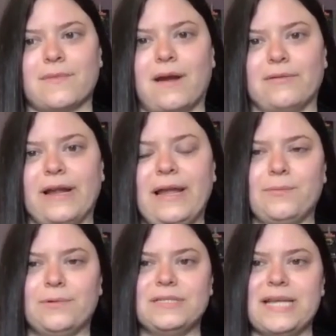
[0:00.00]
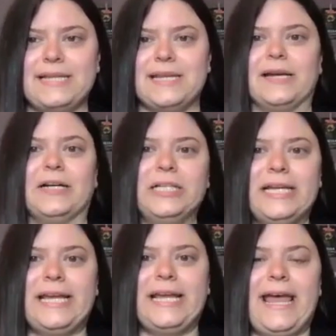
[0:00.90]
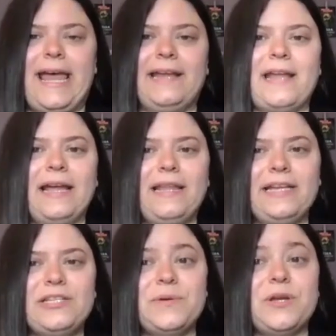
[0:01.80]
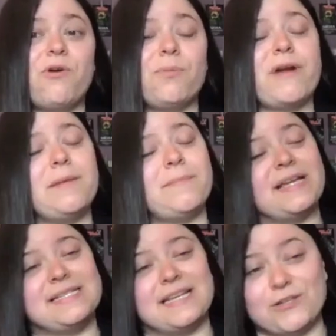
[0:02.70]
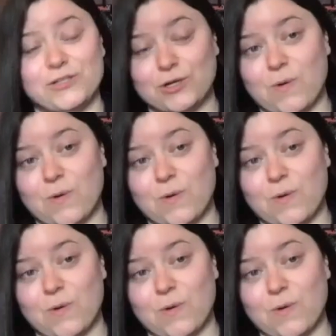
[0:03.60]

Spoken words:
All right, we'll take teal. And I like to incorporate my signature